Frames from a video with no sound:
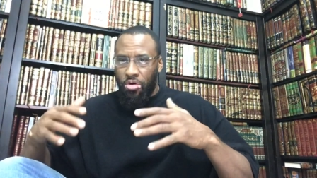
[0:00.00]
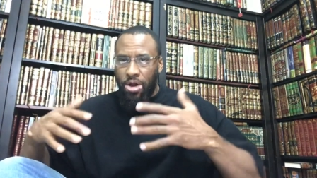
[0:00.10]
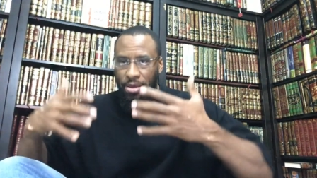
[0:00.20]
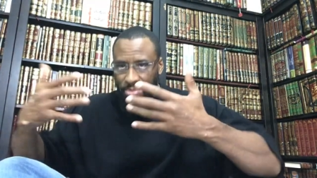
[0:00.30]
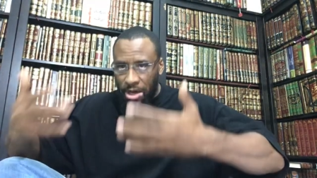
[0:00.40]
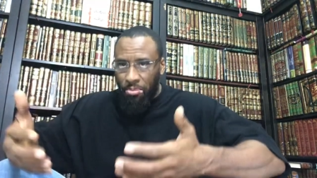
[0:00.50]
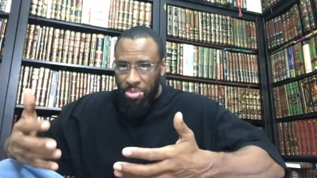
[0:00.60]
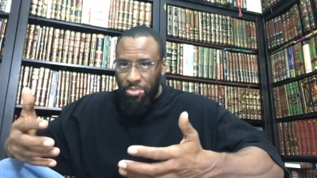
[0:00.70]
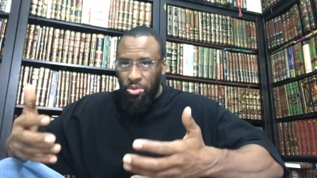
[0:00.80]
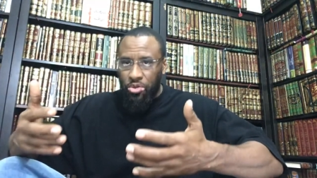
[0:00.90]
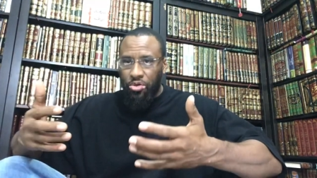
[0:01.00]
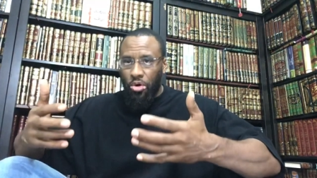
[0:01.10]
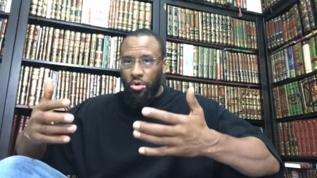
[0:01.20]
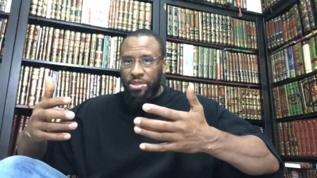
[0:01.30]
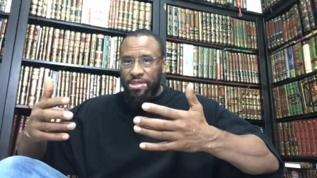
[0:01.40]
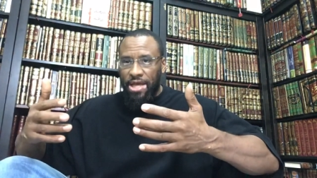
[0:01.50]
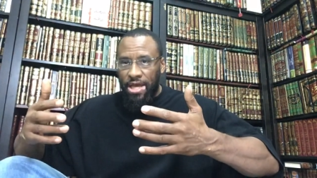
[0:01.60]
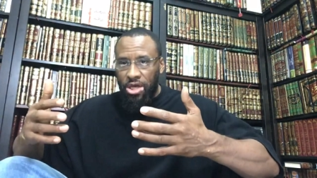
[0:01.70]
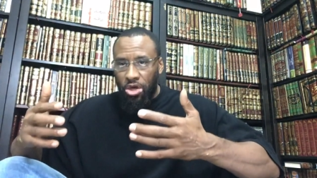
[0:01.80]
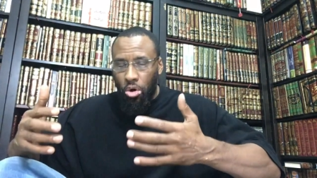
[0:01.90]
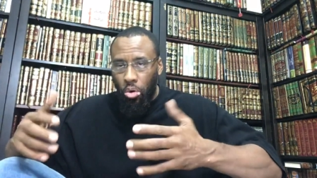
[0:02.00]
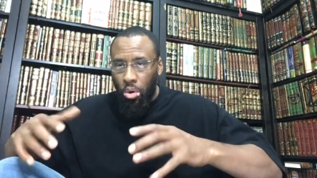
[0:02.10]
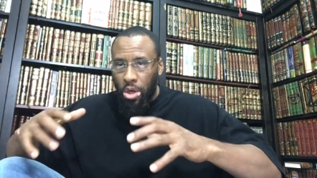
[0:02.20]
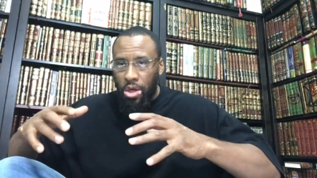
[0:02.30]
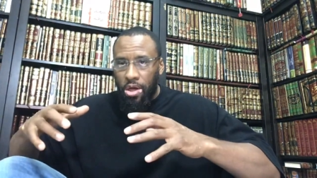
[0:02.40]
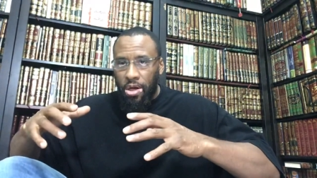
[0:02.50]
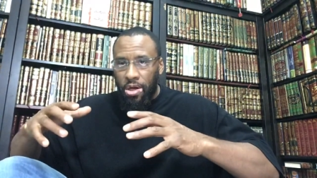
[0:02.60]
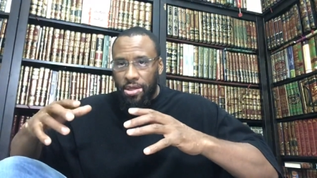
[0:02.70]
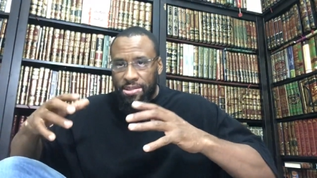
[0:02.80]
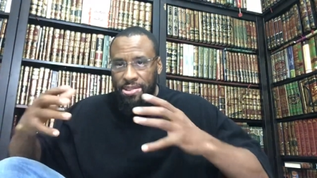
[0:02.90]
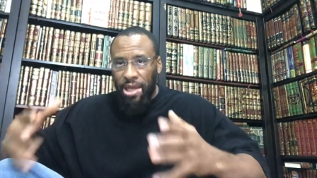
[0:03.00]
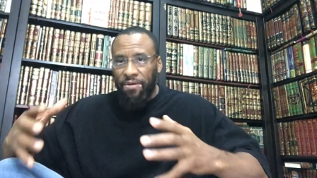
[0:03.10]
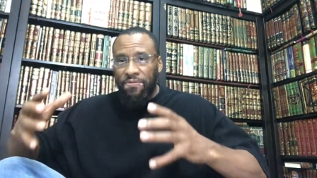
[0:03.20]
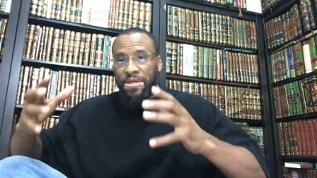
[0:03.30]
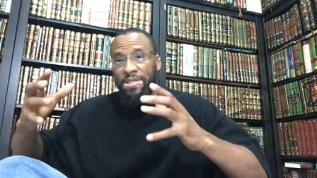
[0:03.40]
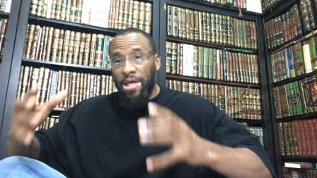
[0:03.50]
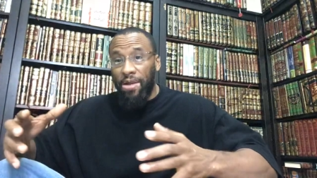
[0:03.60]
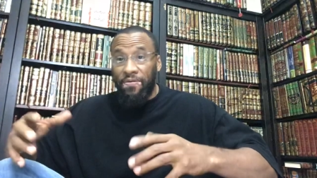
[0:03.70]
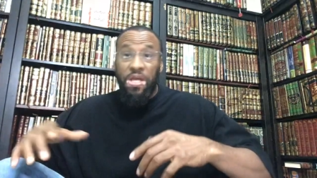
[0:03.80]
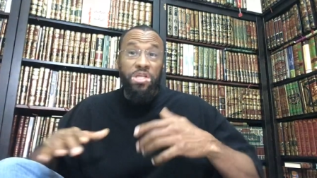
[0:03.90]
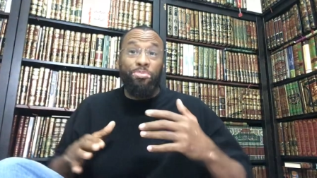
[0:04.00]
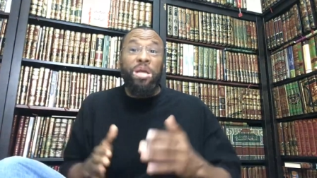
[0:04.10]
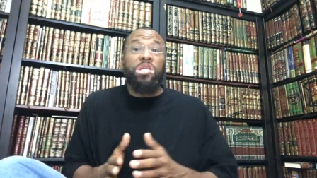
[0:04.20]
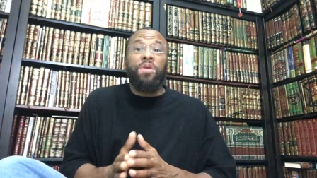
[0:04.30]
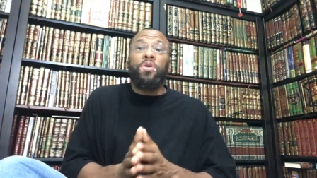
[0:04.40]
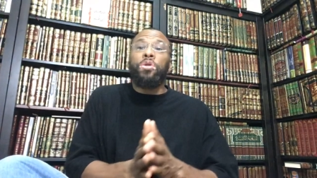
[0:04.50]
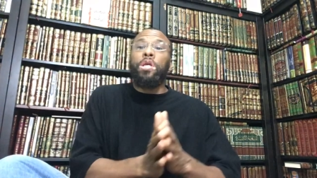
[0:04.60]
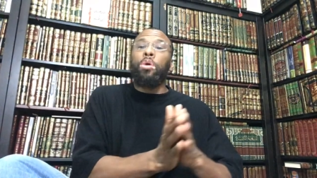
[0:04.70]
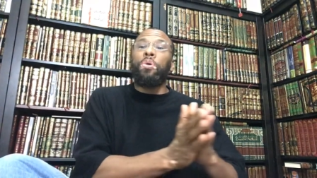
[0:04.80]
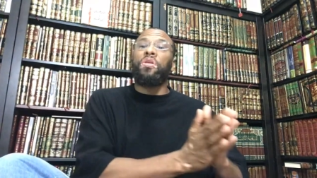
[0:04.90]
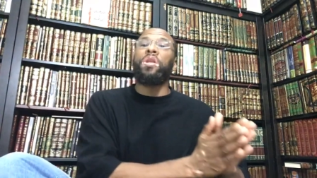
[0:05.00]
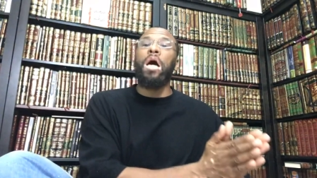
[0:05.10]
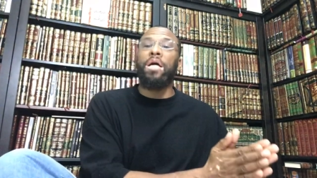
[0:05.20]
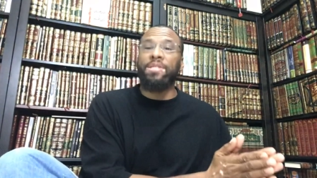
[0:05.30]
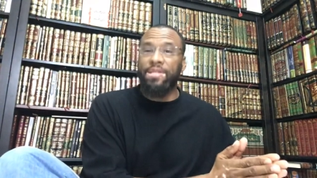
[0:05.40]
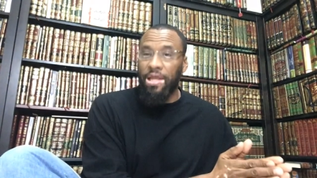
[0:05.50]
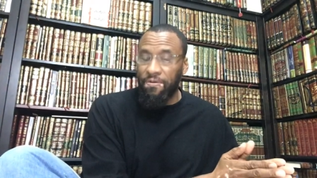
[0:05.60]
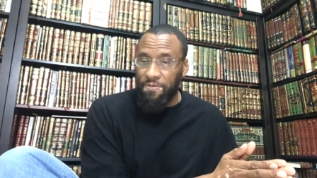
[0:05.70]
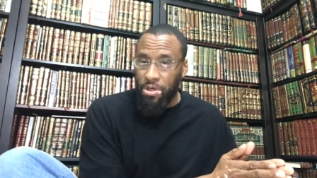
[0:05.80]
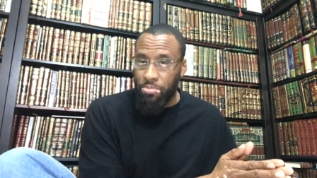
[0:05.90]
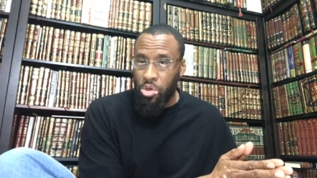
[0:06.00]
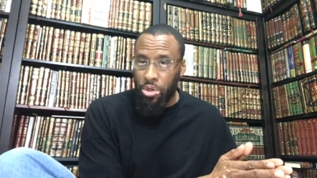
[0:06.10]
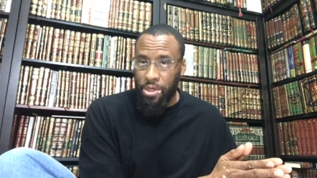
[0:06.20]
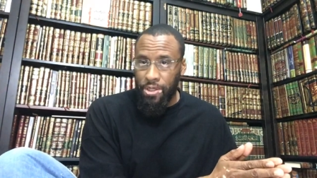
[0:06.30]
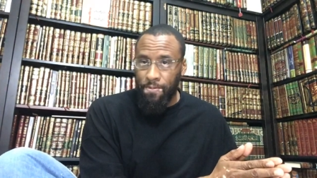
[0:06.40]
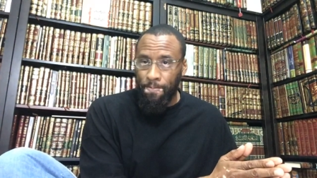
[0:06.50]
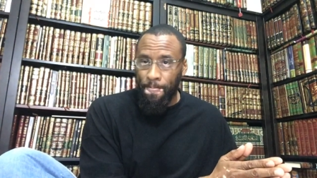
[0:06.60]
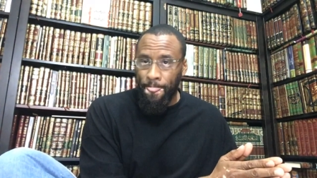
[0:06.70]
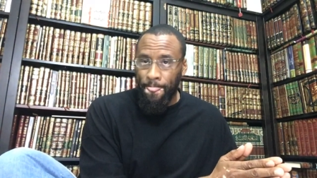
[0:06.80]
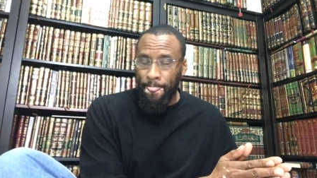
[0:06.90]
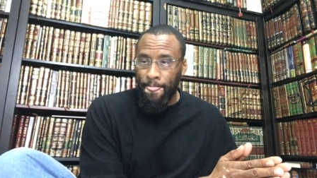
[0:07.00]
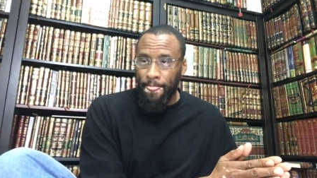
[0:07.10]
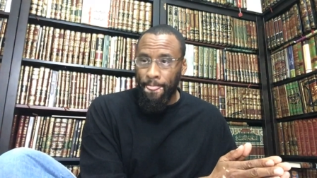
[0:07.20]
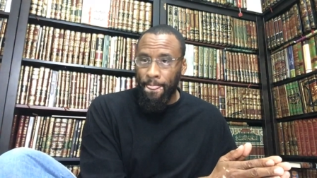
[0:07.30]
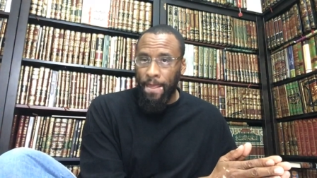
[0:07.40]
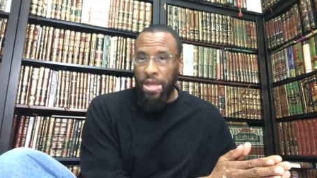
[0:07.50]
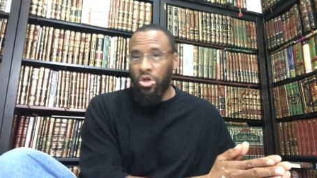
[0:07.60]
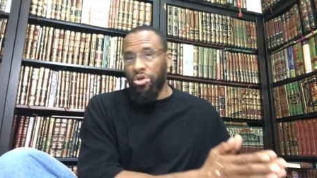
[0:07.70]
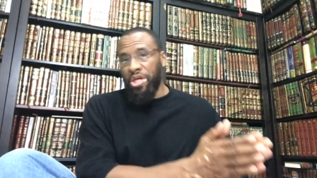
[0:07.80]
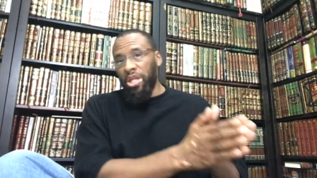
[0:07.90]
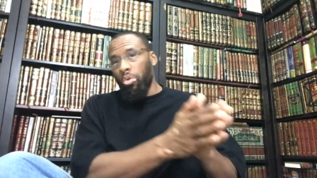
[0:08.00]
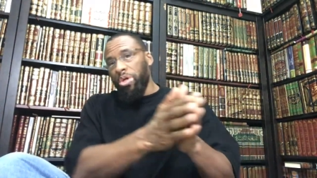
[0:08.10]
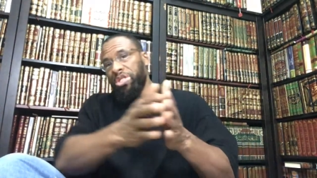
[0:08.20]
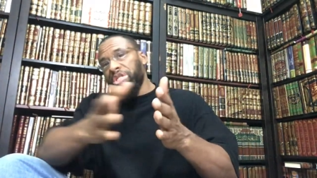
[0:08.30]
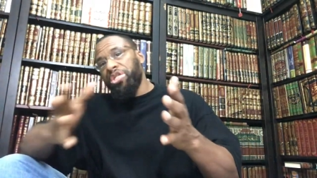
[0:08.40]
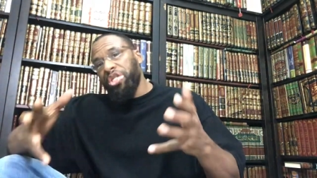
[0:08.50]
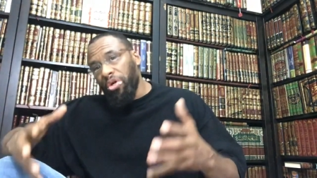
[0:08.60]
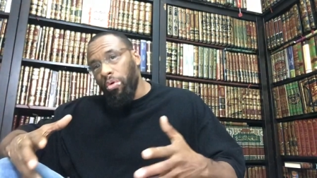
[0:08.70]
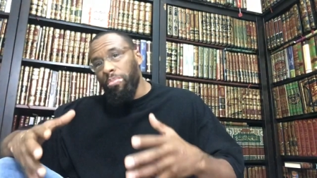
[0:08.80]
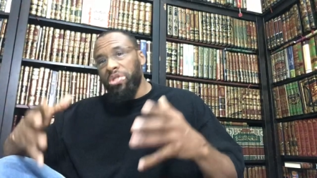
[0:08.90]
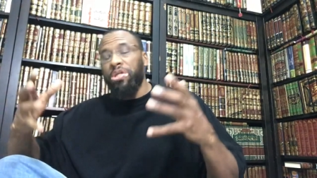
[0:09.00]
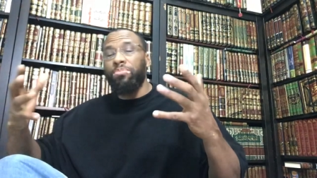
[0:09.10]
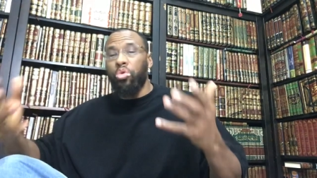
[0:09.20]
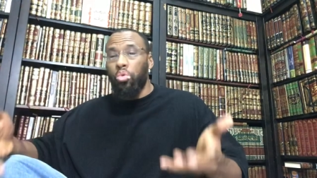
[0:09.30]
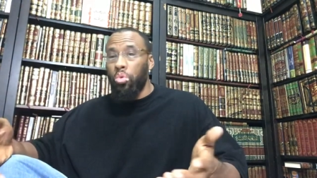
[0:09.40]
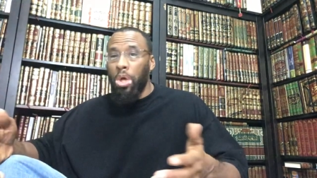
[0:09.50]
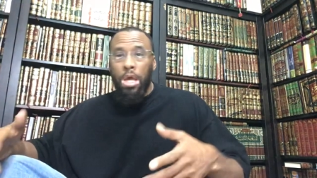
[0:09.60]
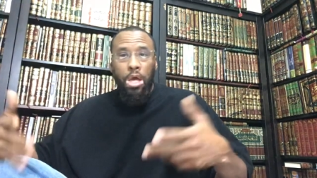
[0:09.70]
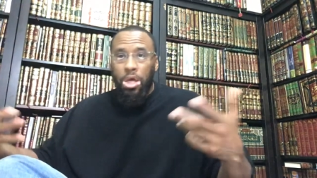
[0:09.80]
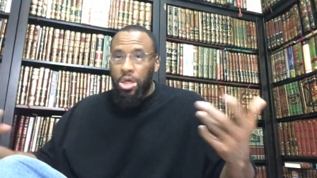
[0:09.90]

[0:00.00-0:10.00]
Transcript: cram down people's throat and say, you know, Salafi, Salafi, and especially if you're dealing with a non-Salafi community, and you're dealing with just general Muslims who,